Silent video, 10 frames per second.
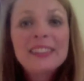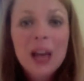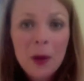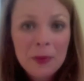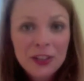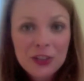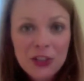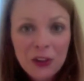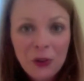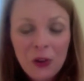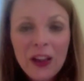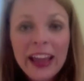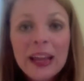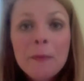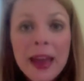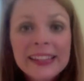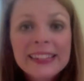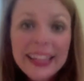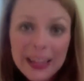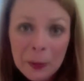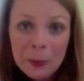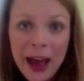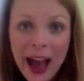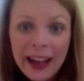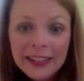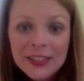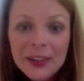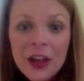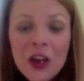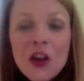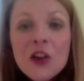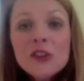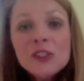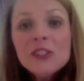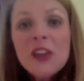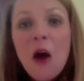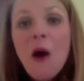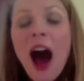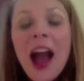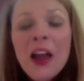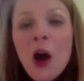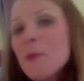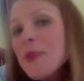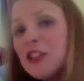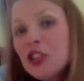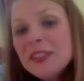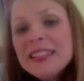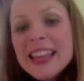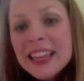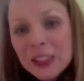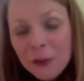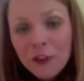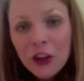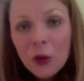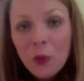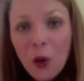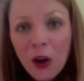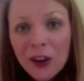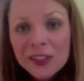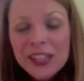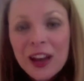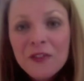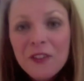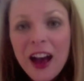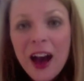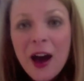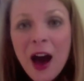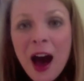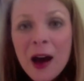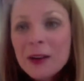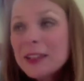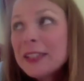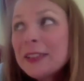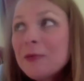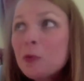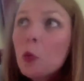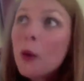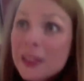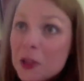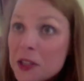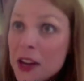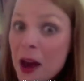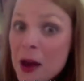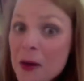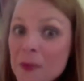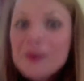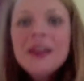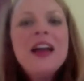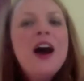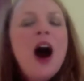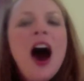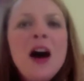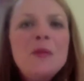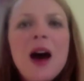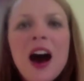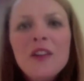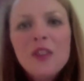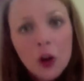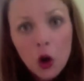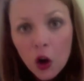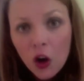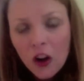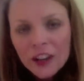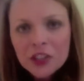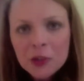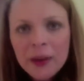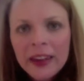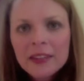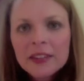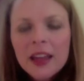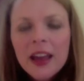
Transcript: up in general, and it makes an impact. So I hope that just these few words of wisdom, of encouragement,